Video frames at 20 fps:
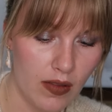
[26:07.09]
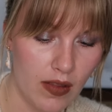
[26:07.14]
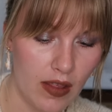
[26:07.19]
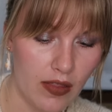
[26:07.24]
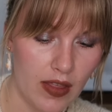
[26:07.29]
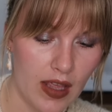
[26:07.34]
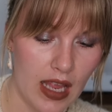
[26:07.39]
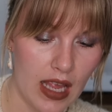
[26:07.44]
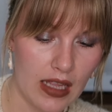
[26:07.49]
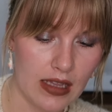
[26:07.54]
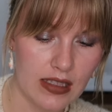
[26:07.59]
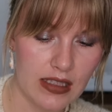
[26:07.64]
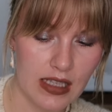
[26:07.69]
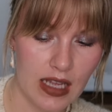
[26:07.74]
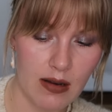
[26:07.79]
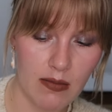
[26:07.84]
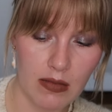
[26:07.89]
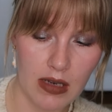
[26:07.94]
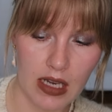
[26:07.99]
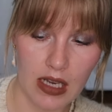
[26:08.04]
that they had
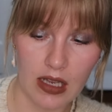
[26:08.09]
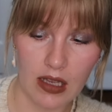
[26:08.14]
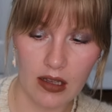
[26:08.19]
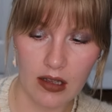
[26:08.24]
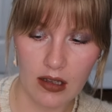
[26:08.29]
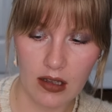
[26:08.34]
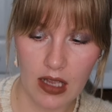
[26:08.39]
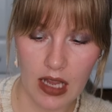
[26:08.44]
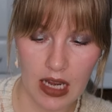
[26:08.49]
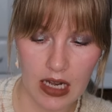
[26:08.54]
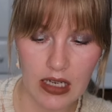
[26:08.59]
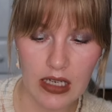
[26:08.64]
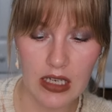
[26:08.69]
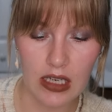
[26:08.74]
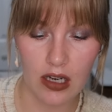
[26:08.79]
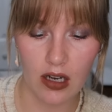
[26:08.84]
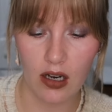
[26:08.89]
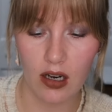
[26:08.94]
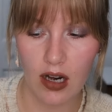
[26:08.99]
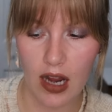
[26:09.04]
sent me in
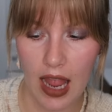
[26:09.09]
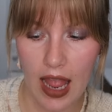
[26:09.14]
here.